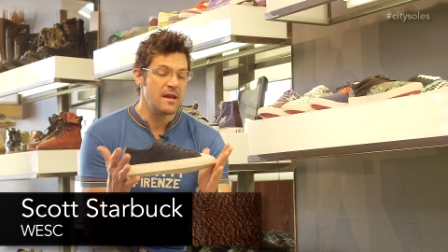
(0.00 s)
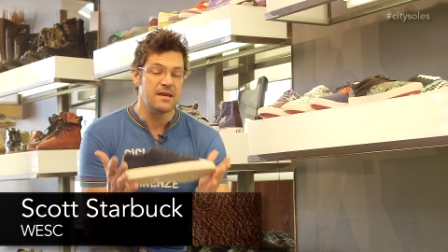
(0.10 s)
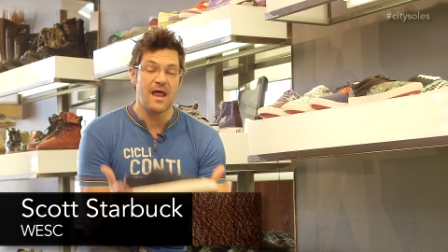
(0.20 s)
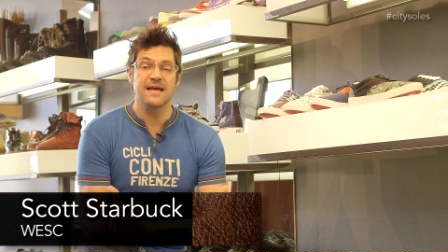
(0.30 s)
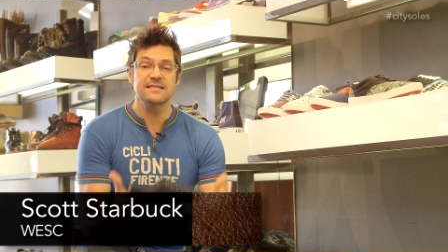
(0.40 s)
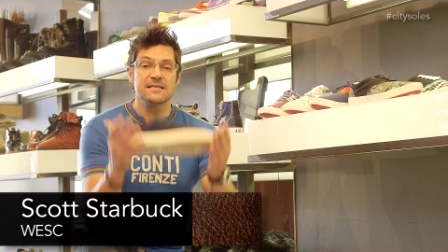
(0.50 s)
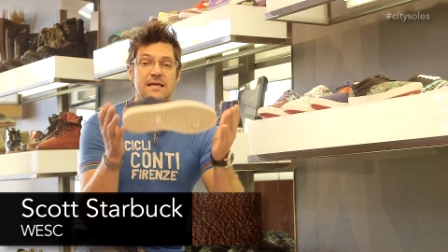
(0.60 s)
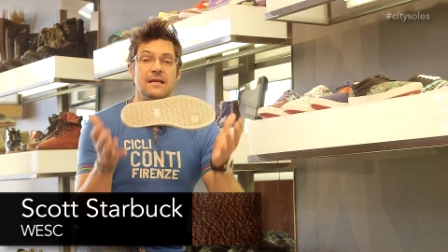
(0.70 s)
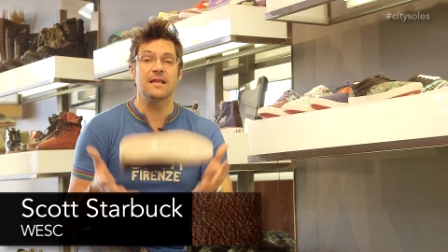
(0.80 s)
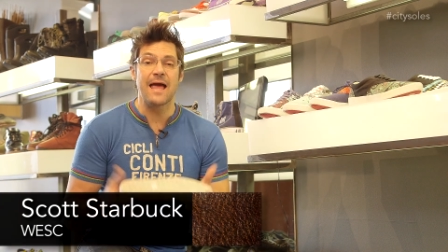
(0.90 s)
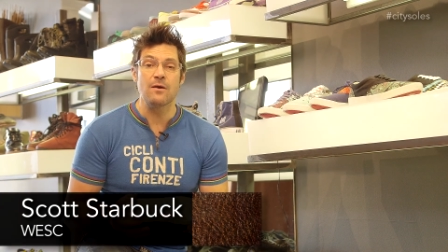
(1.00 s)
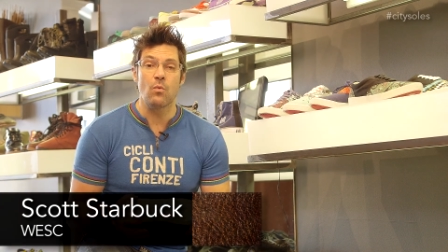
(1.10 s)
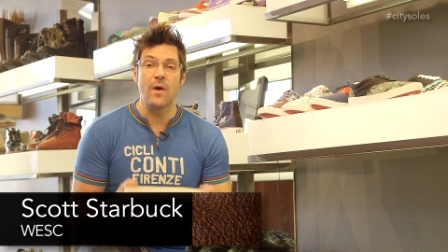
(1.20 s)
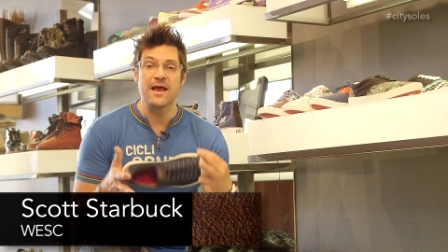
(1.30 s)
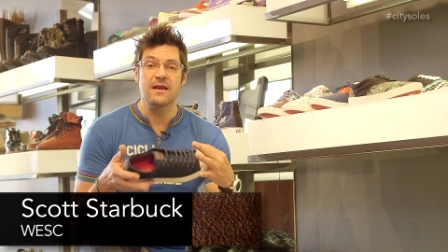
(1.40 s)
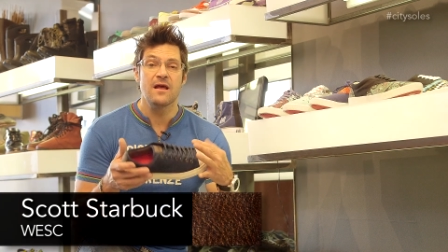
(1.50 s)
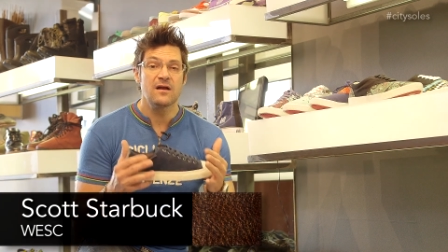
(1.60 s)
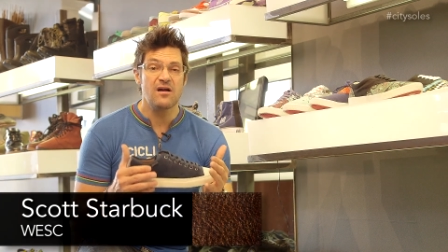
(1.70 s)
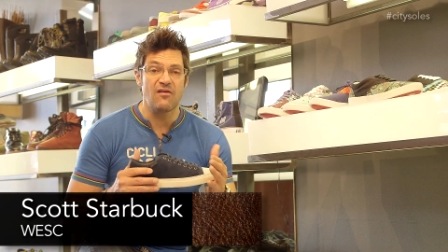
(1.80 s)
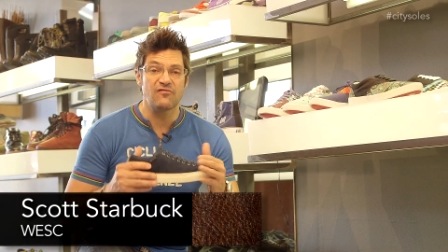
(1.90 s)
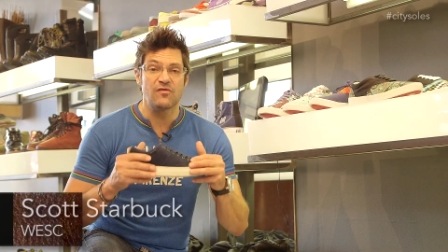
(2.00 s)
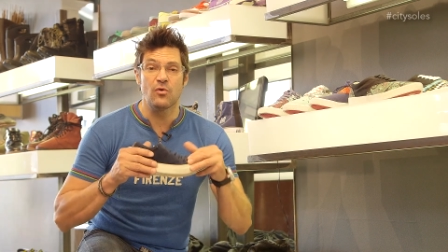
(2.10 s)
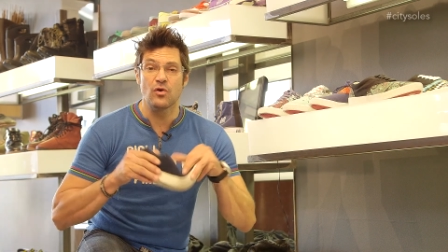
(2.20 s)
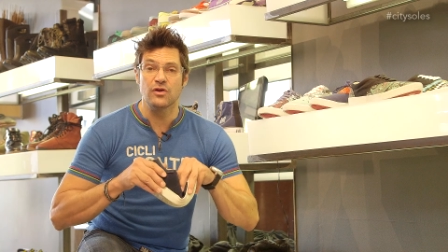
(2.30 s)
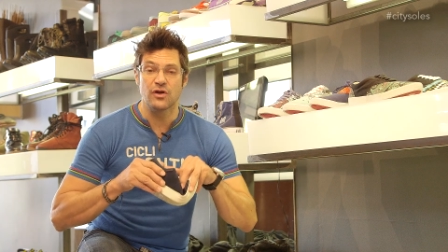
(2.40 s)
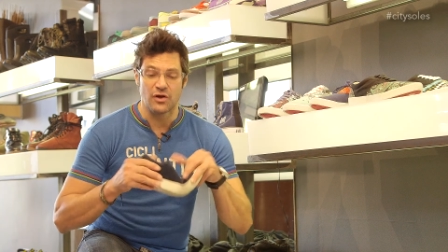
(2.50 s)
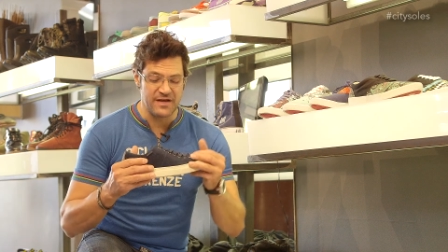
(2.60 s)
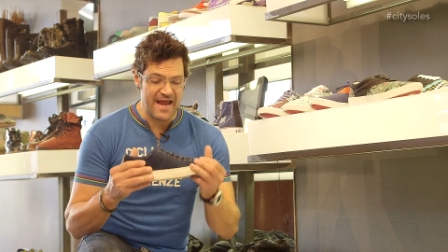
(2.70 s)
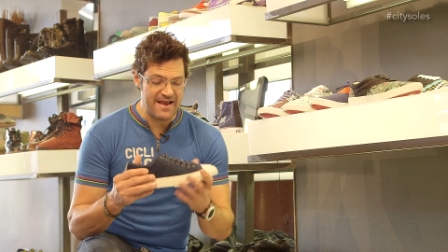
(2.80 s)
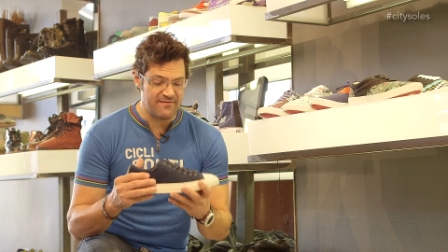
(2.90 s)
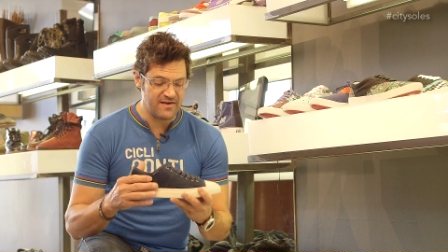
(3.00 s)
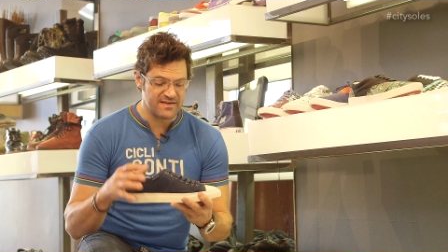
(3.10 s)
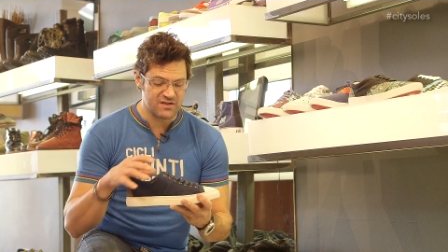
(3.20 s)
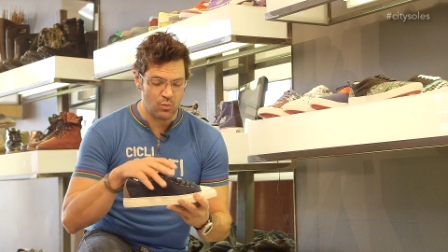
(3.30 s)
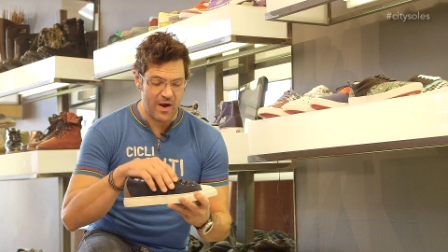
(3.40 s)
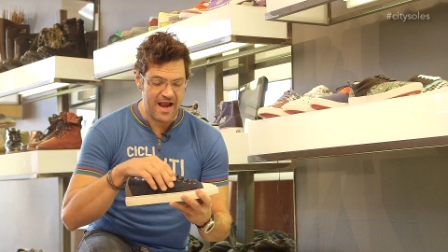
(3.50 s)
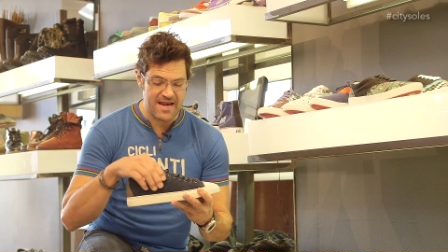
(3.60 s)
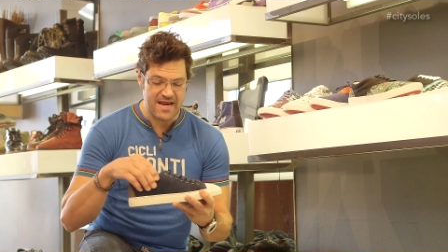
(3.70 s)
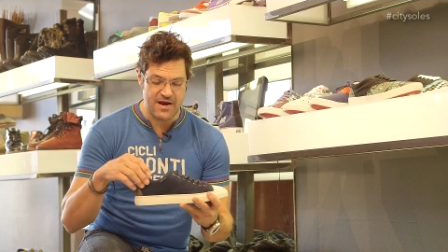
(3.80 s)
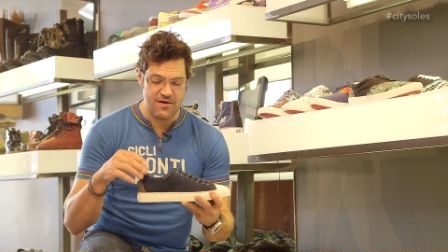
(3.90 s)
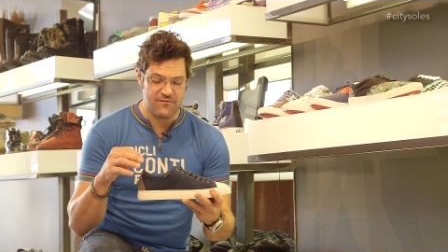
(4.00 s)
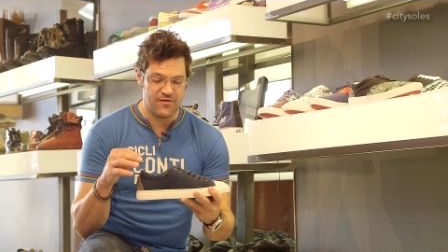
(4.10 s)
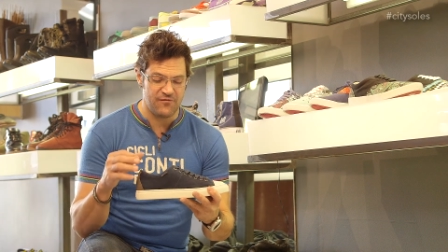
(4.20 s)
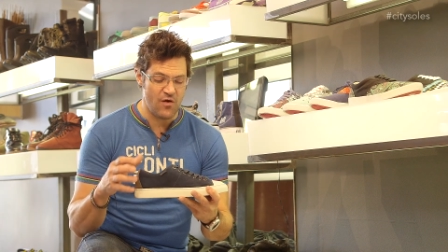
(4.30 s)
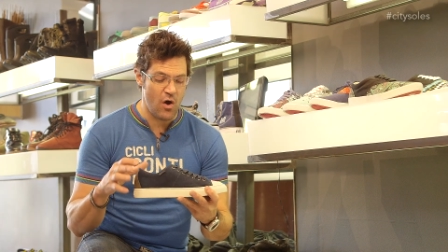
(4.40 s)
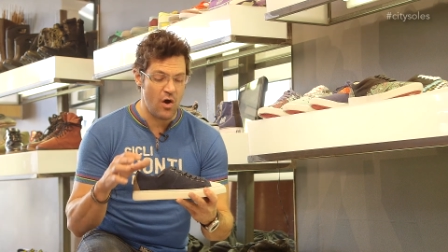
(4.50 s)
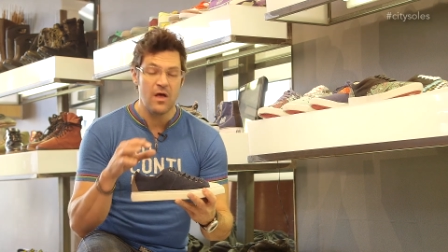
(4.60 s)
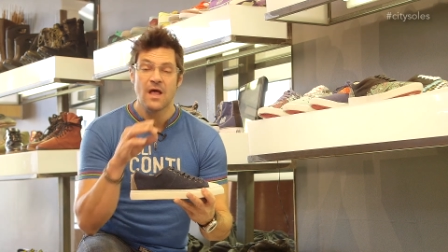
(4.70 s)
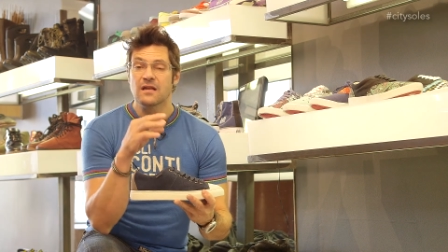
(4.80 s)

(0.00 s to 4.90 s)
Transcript: Nice, lightweight, comfortable, little navy suede here for the fall.